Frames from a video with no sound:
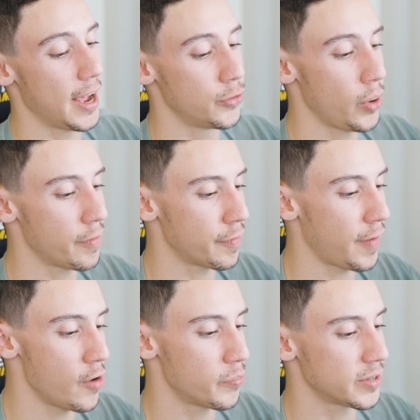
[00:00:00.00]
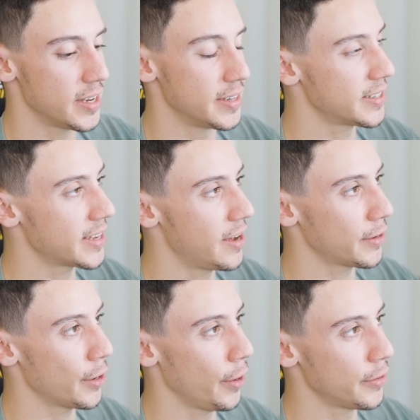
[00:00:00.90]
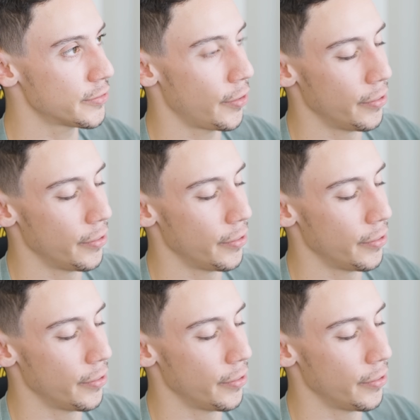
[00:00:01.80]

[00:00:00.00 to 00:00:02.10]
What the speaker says: I do have a 5% discount code, so